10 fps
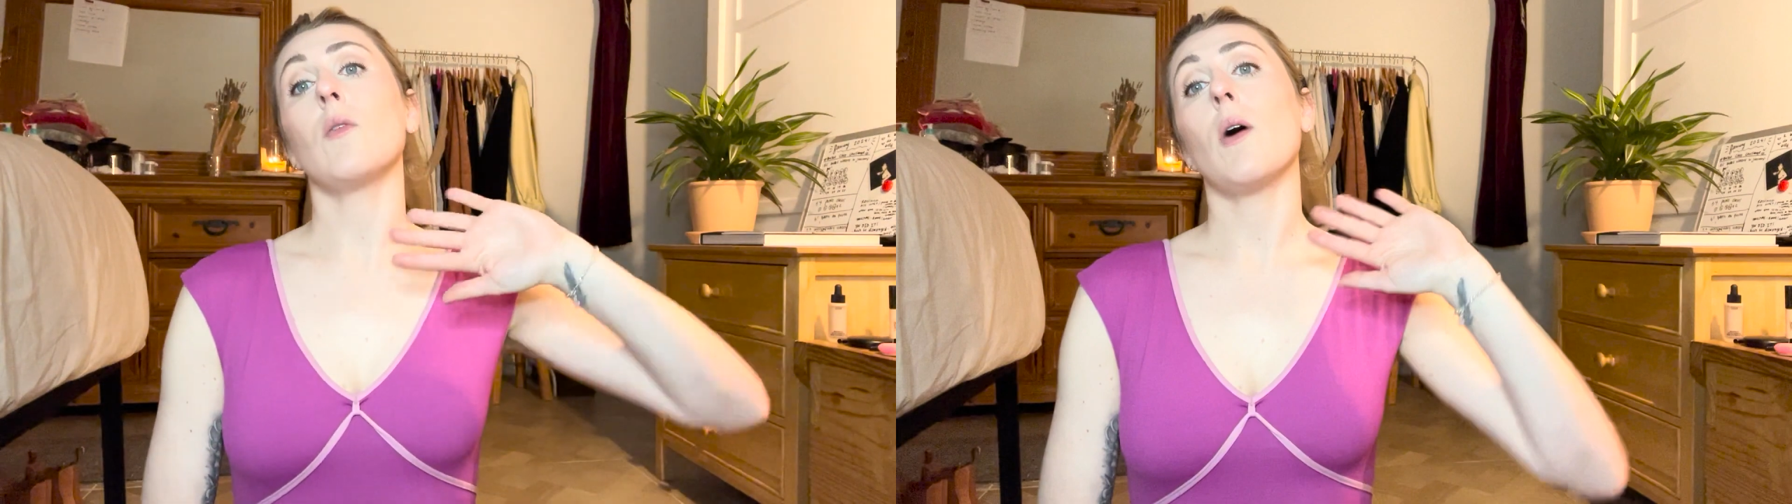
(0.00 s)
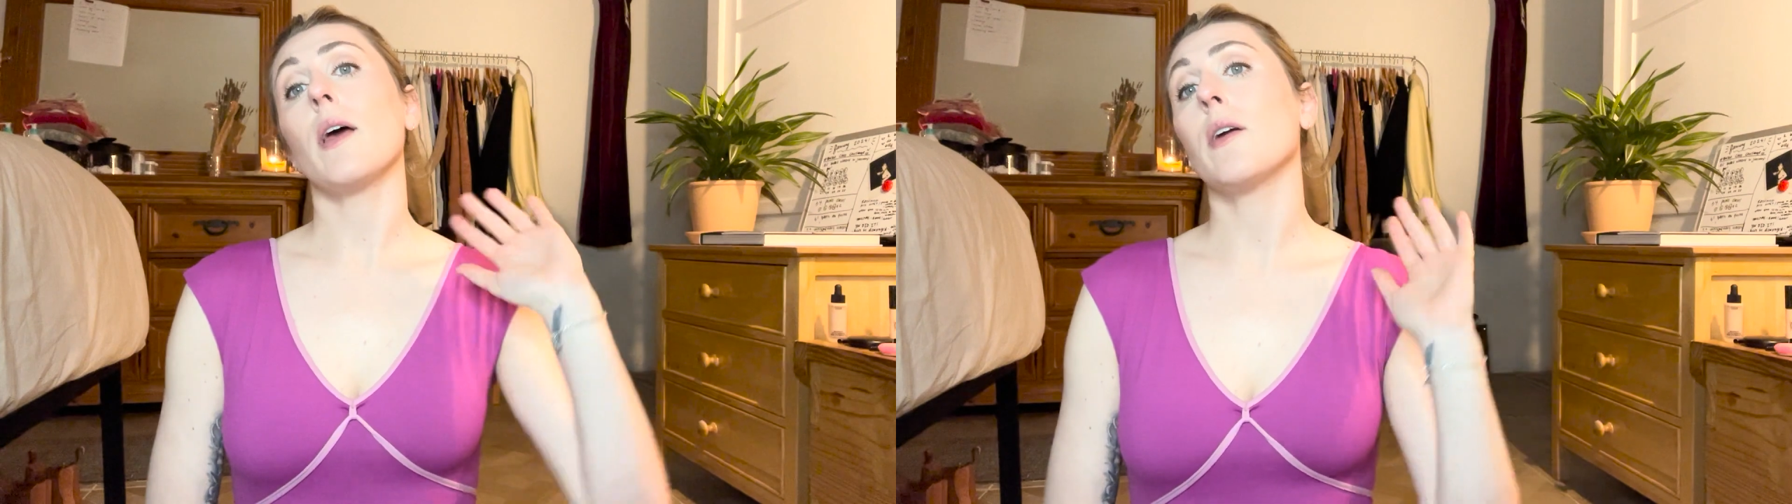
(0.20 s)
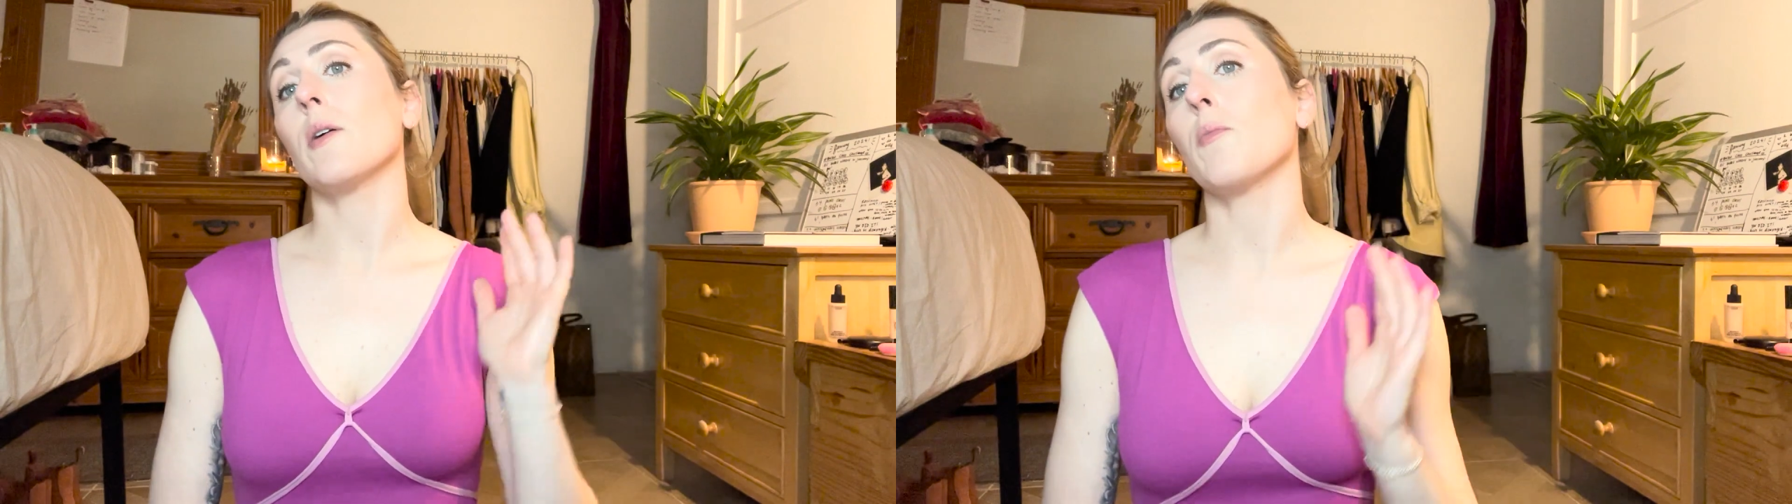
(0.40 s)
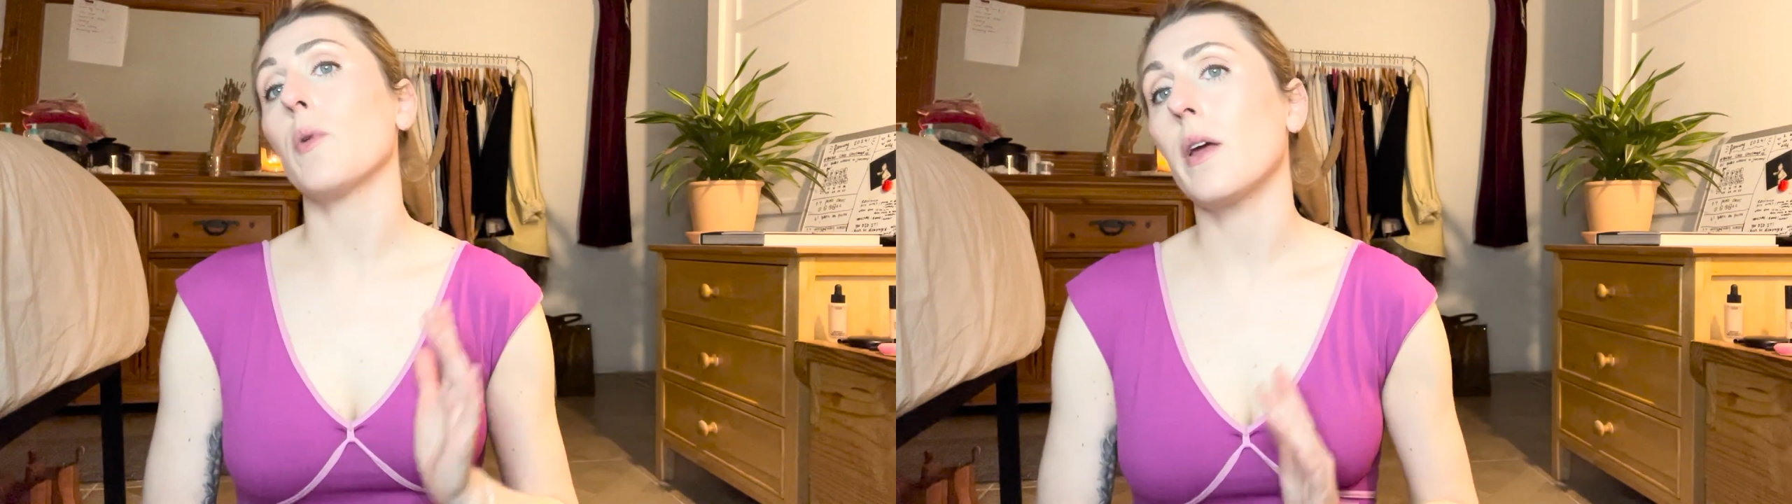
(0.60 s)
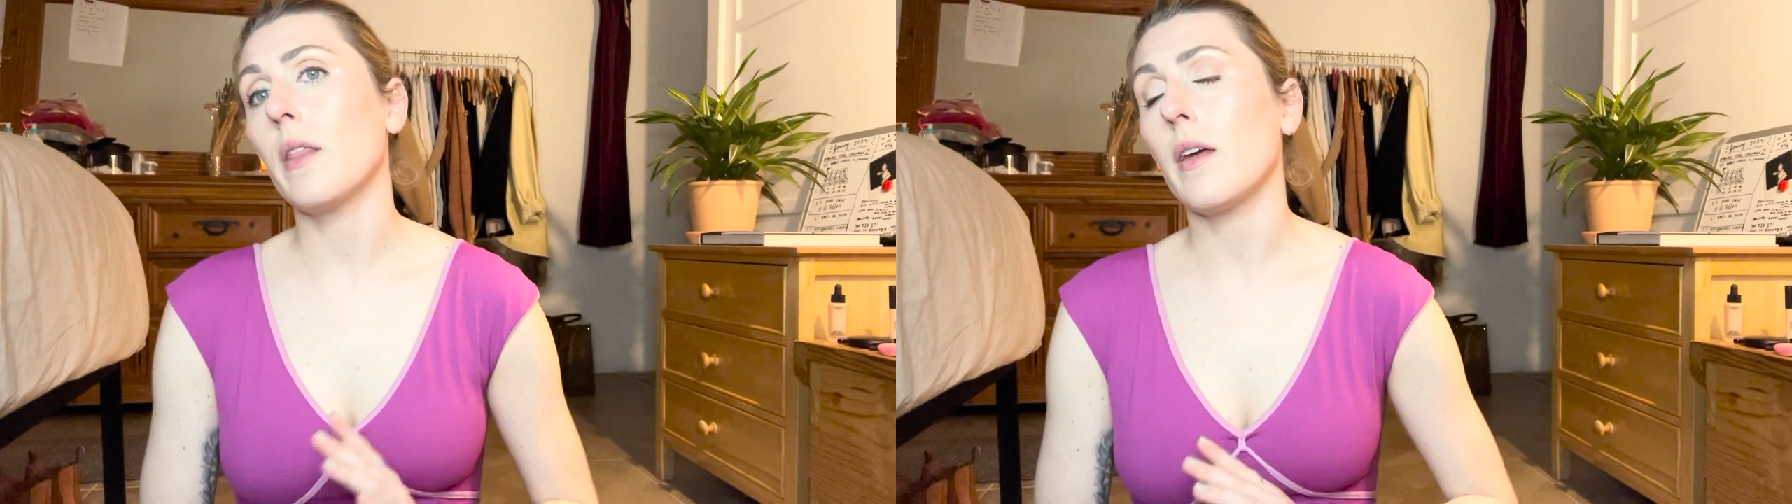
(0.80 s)
while you're
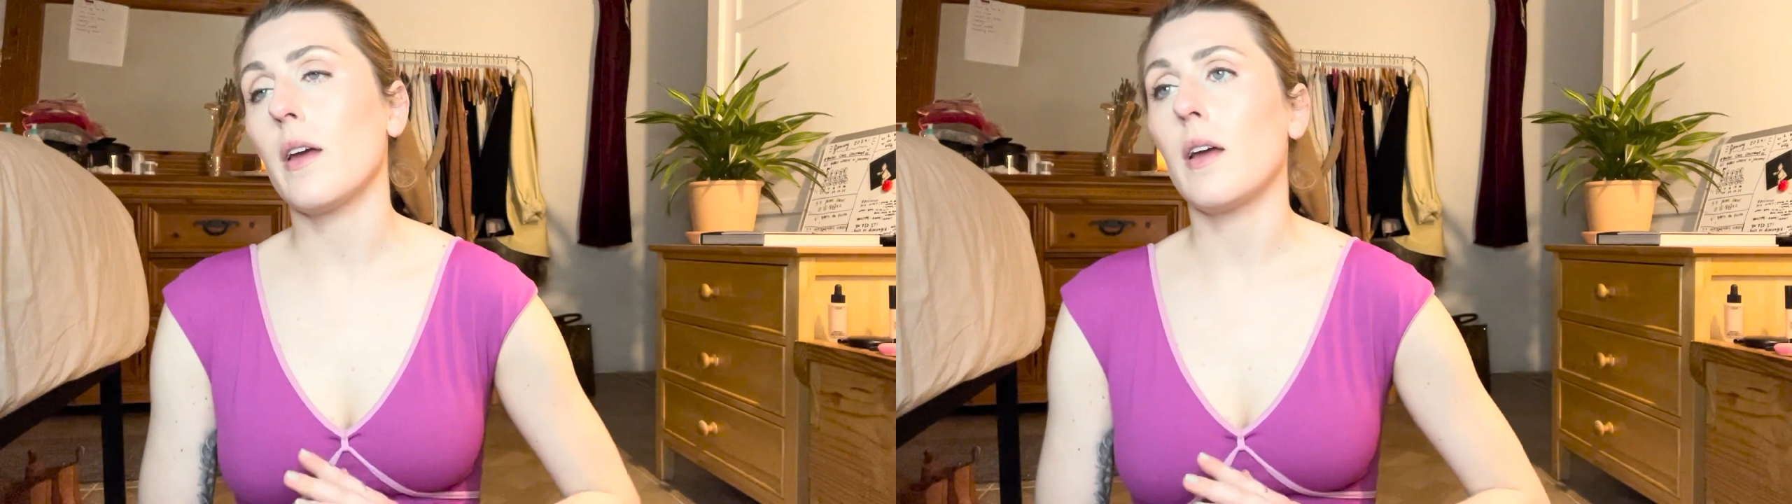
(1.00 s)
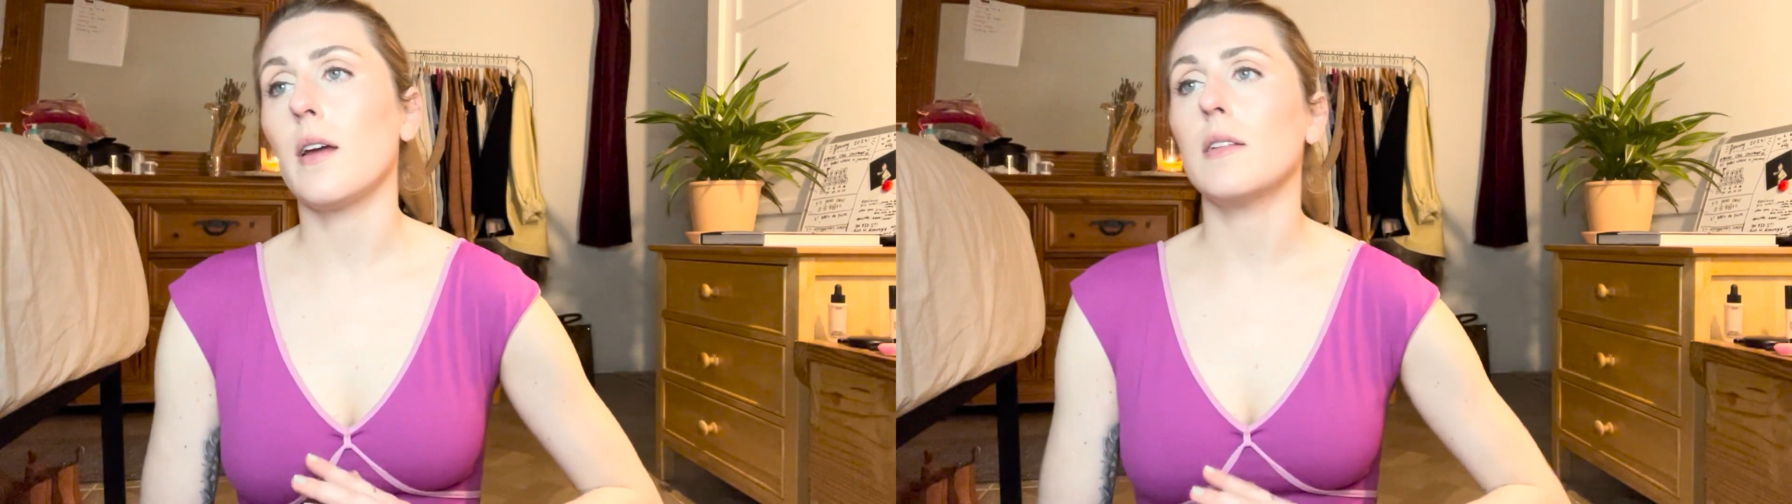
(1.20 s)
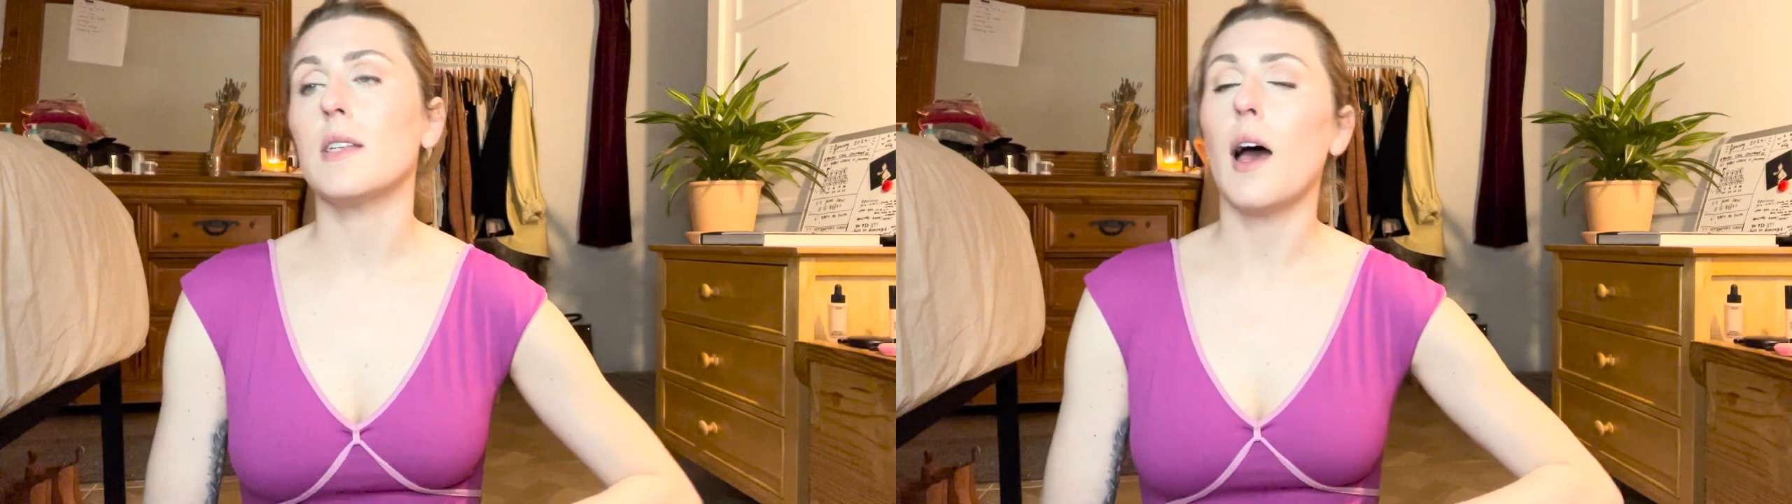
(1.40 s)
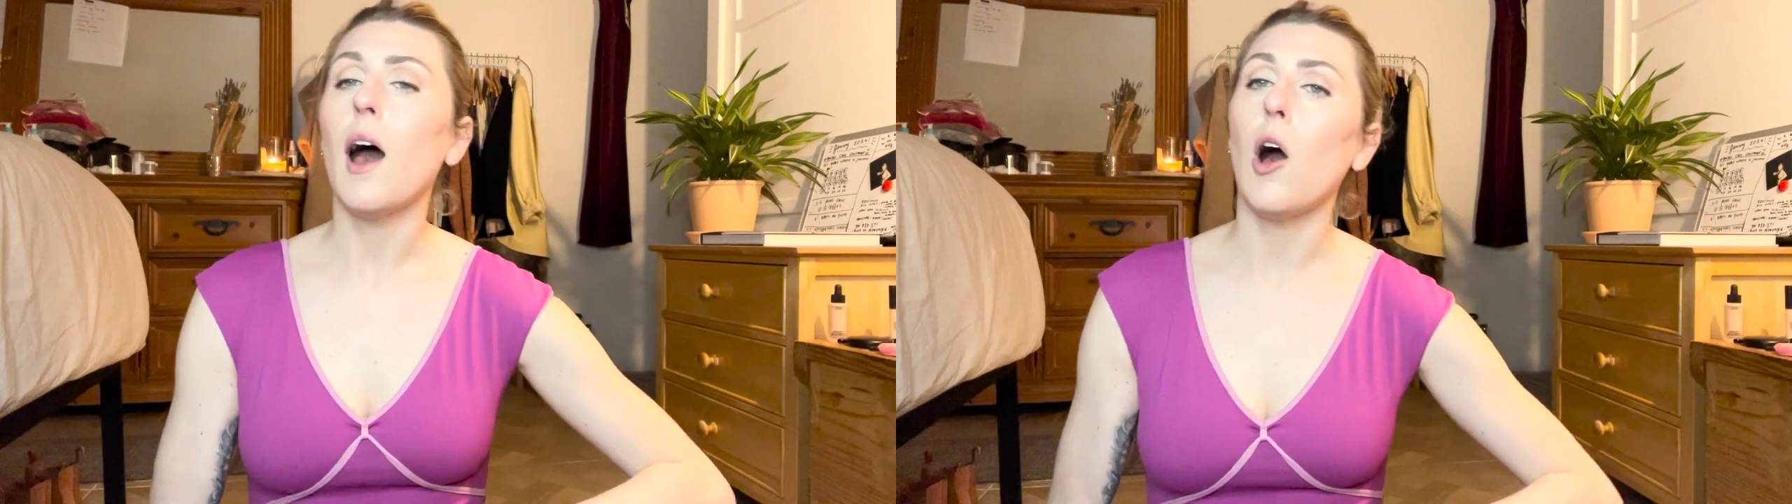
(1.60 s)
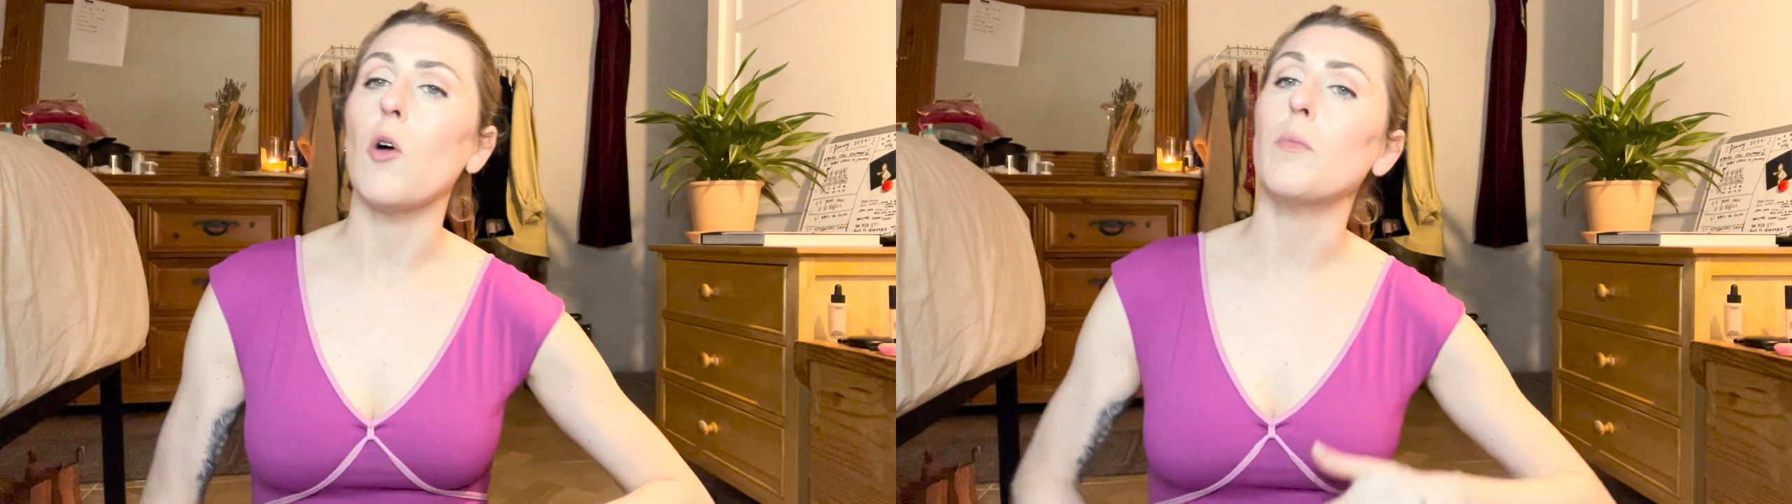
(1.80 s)
breathing to
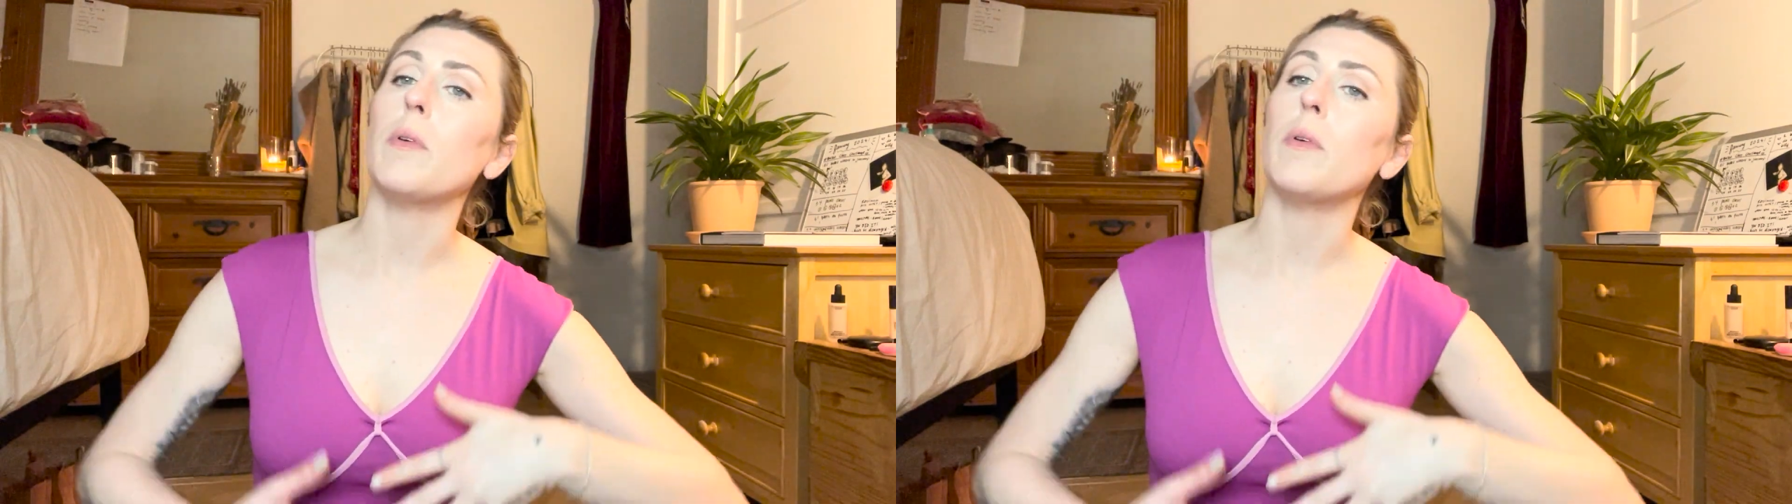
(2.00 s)
help